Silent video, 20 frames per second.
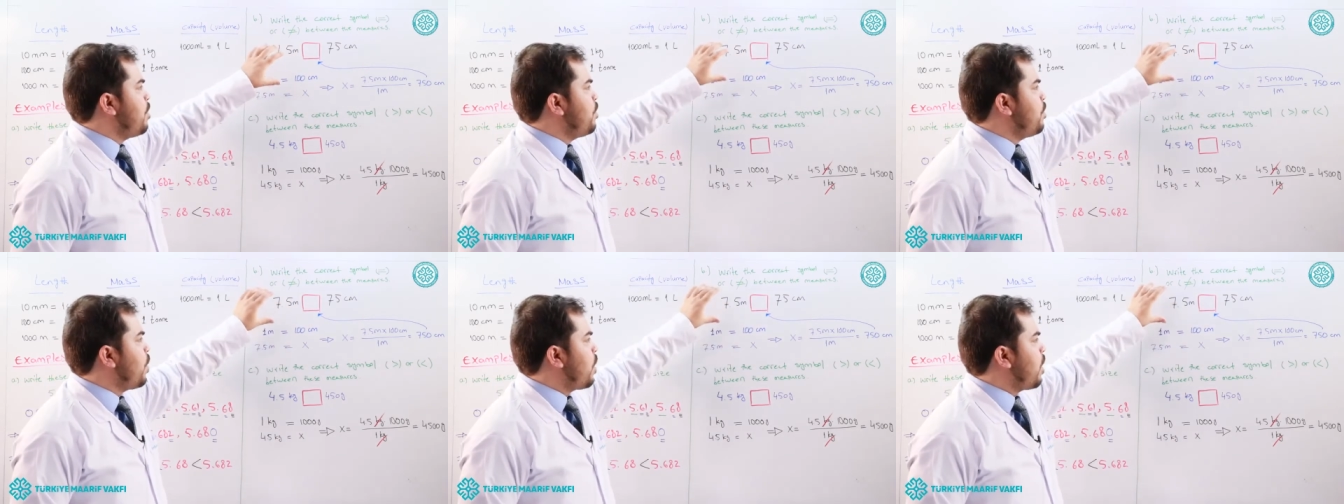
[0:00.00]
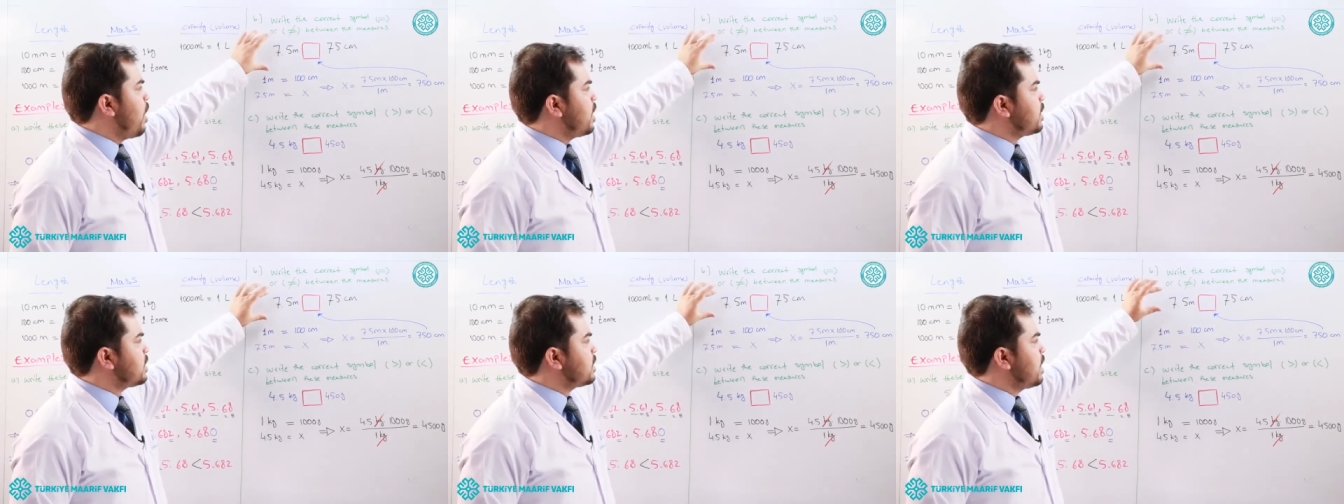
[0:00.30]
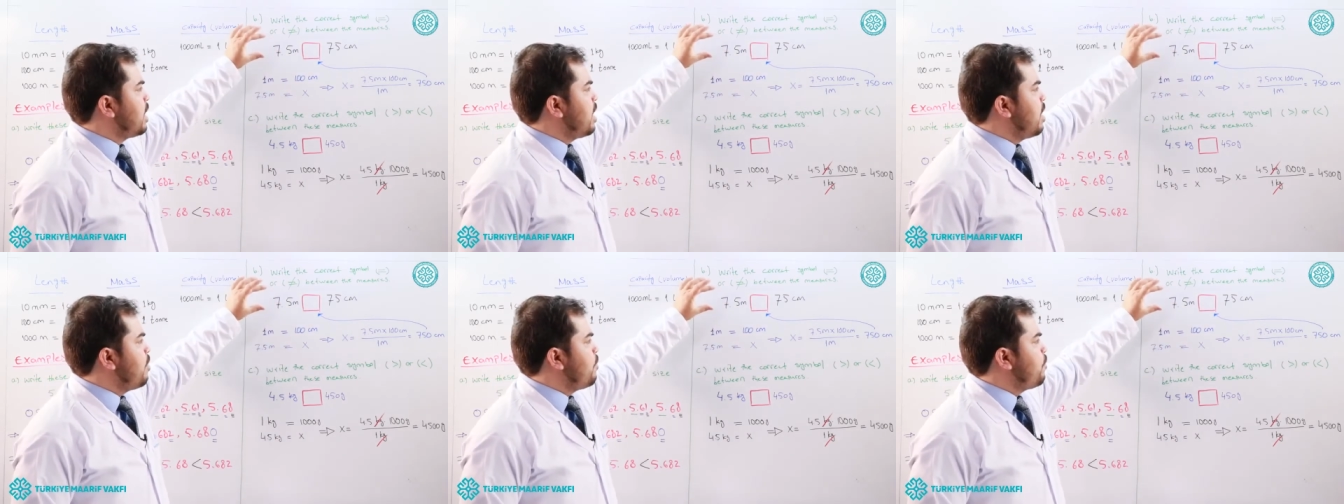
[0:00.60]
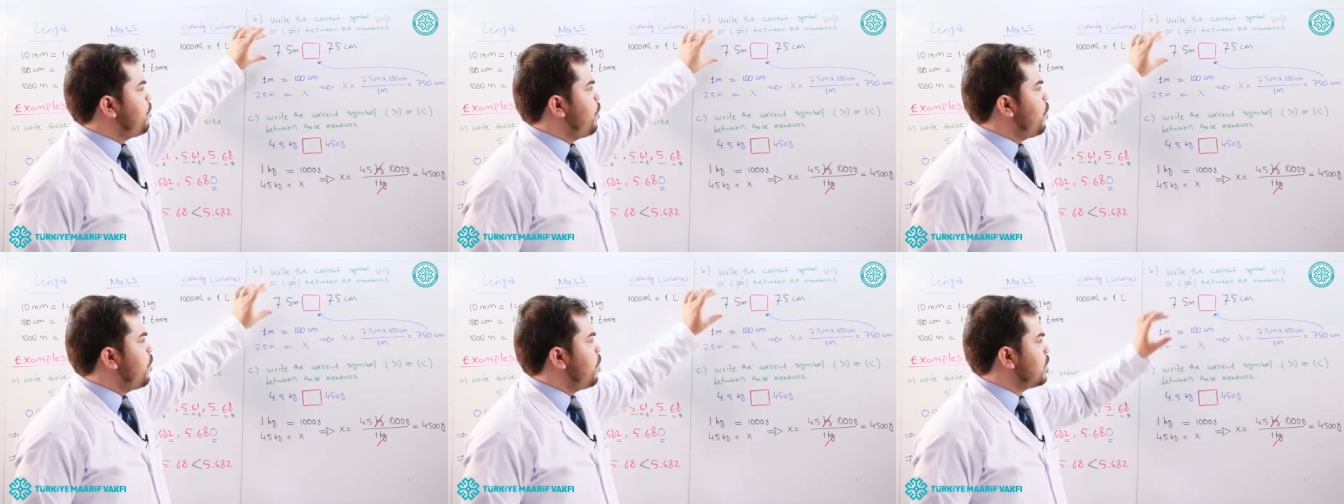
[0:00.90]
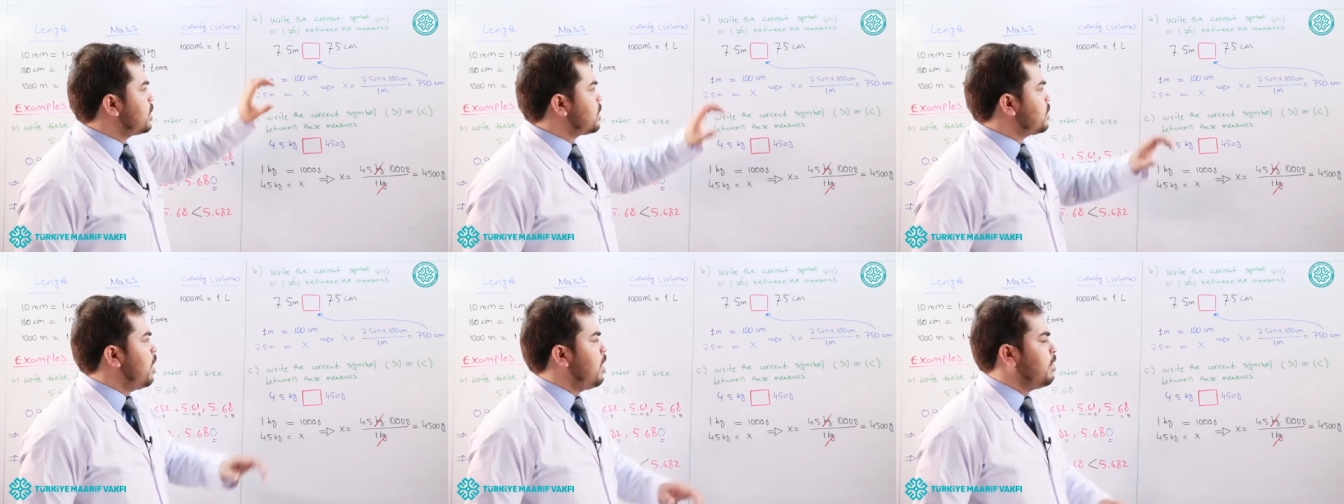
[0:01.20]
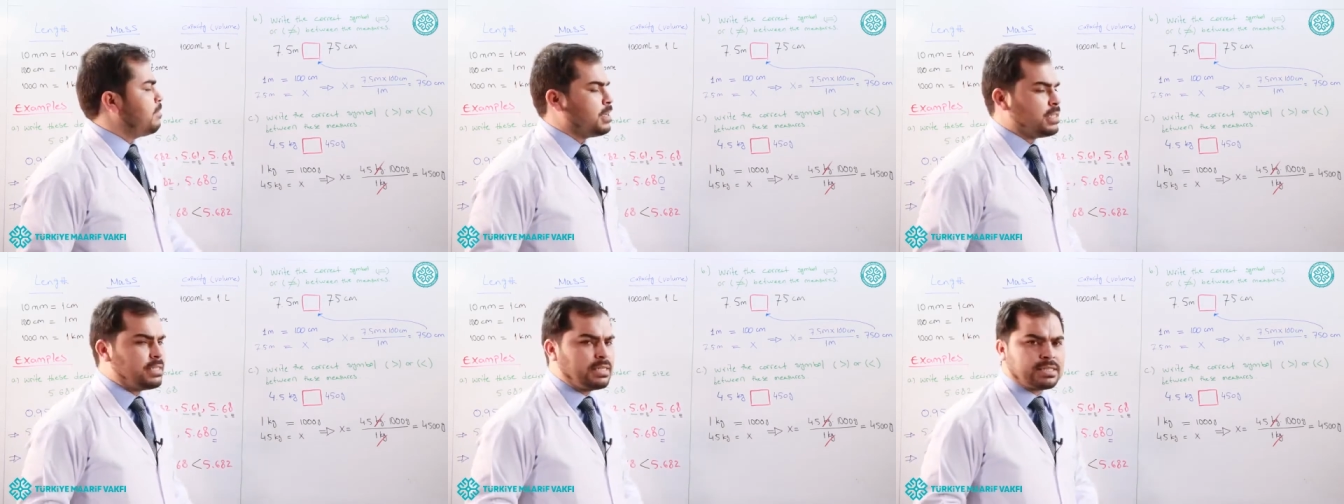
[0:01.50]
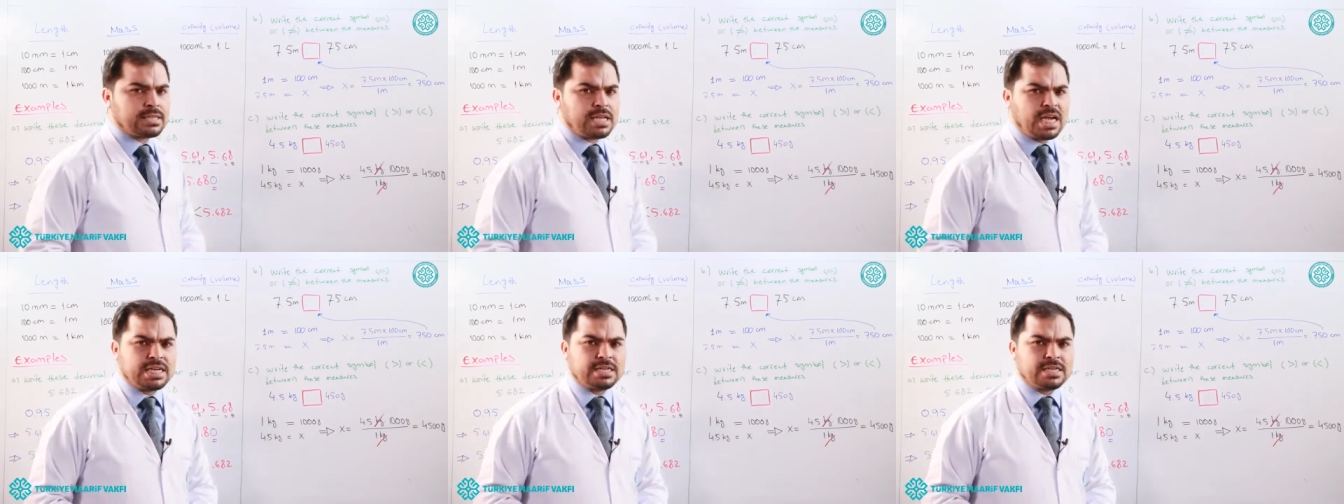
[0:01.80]
Because for solving
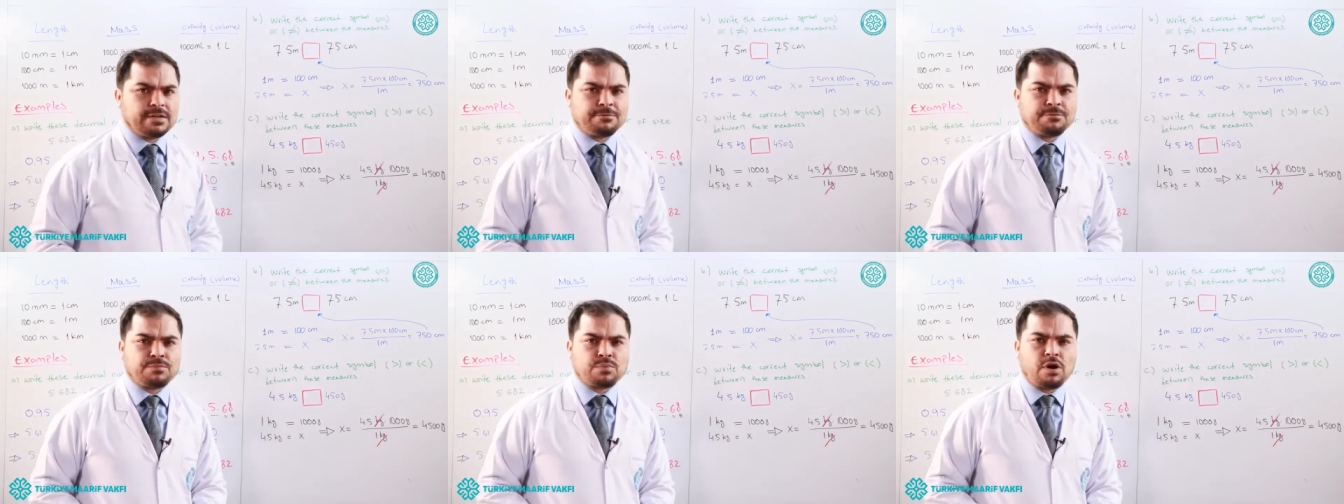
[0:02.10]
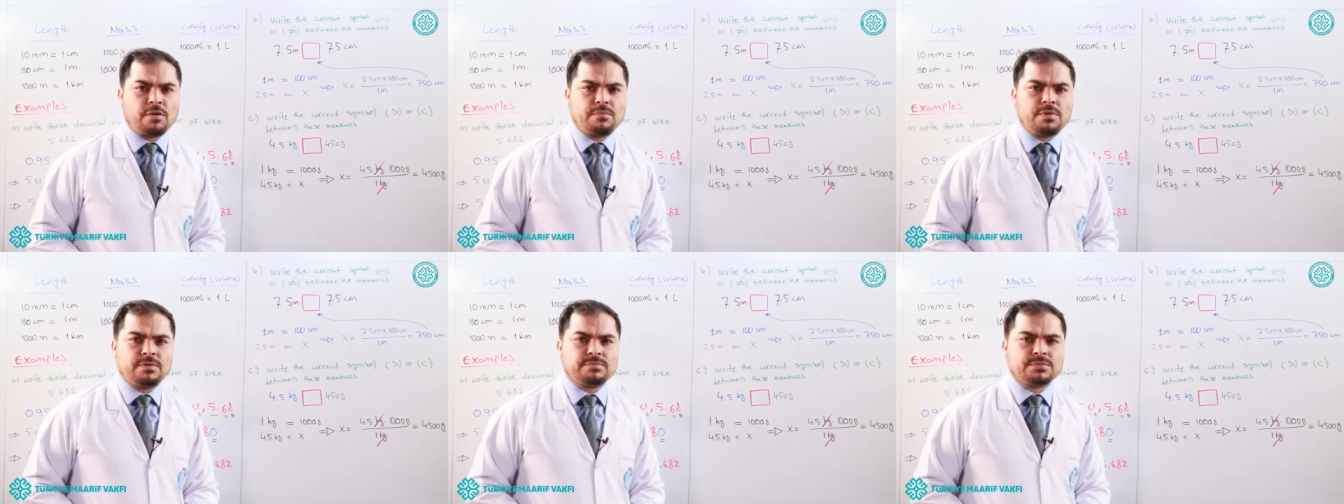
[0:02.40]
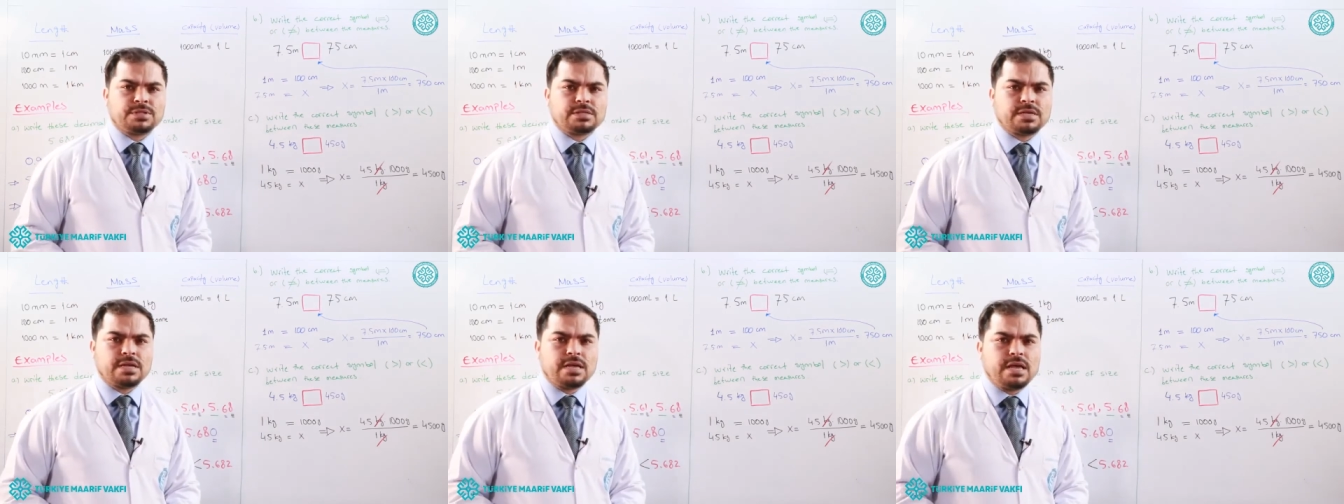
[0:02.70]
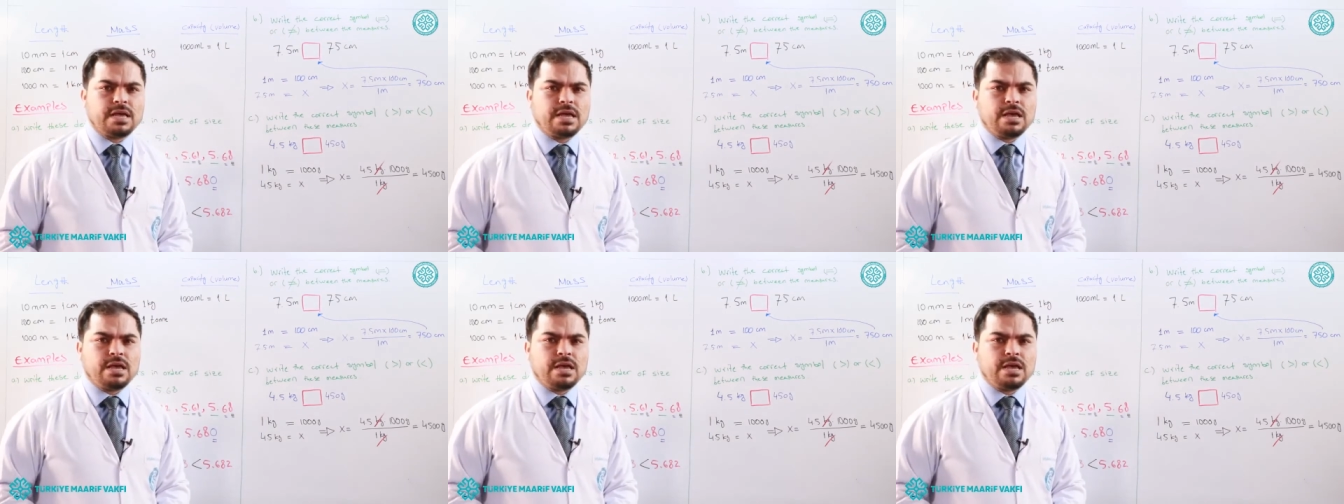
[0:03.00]
this kind of problems,